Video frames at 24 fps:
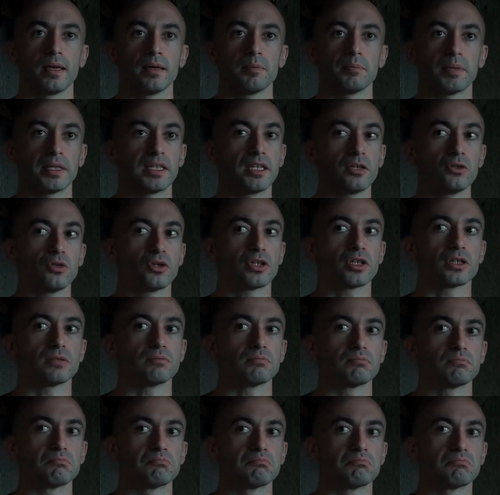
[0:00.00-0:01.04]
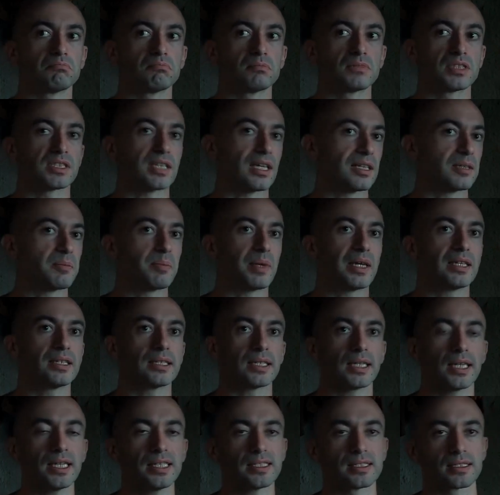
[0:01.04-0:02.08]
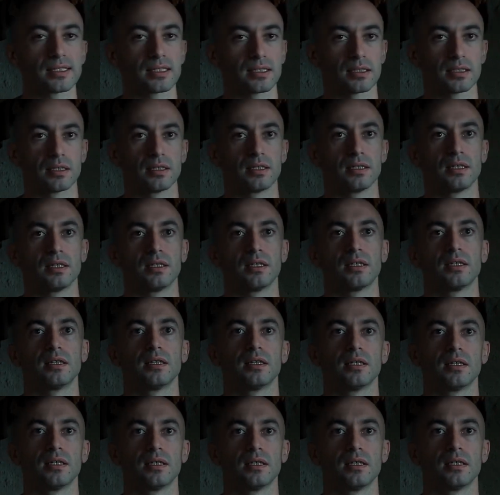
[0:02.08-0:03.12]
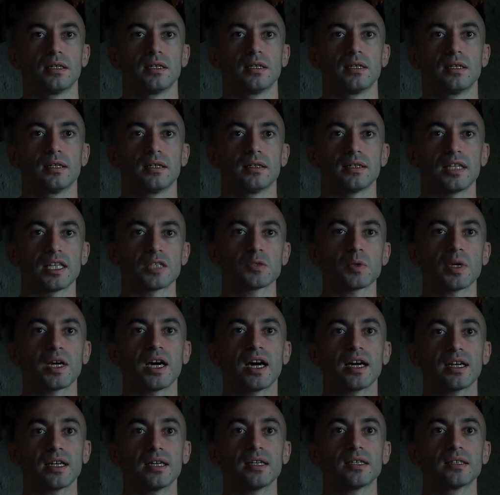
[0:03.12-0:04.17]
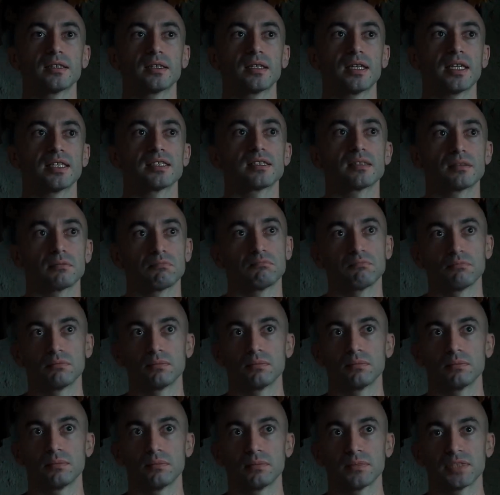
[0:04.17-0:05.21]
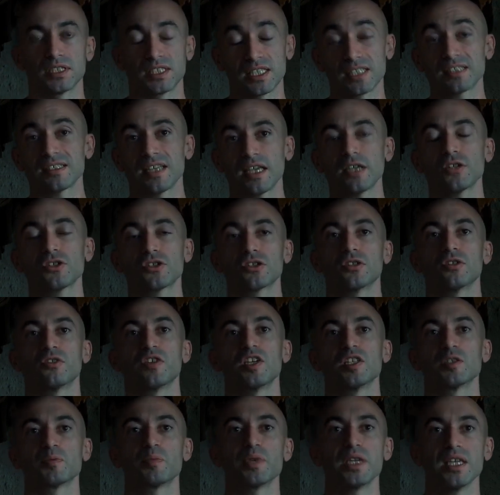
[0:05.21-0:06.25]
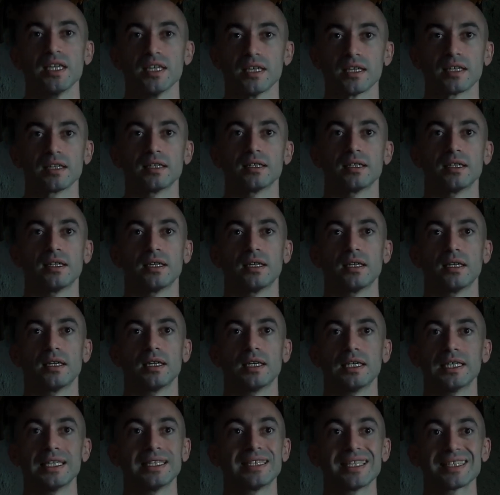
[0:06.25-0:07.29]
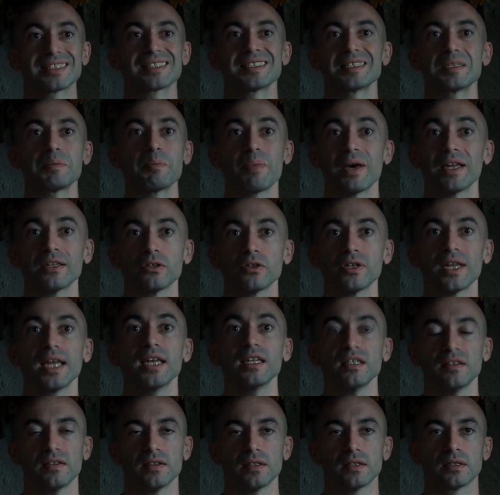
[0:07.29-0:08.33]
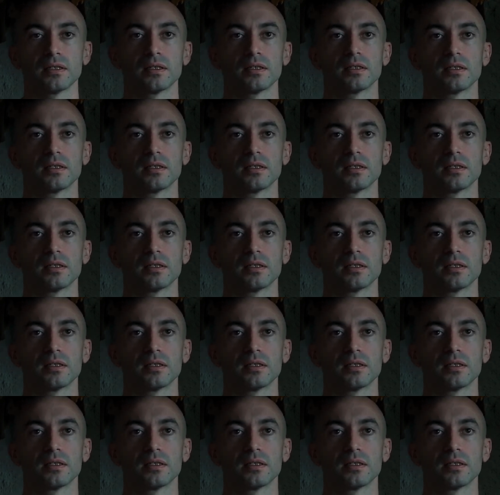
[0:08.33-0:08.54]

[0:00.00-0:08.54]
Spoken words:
But then you can start depending less. That's why Arahant has cessation of his being. He doesn't depend on anything.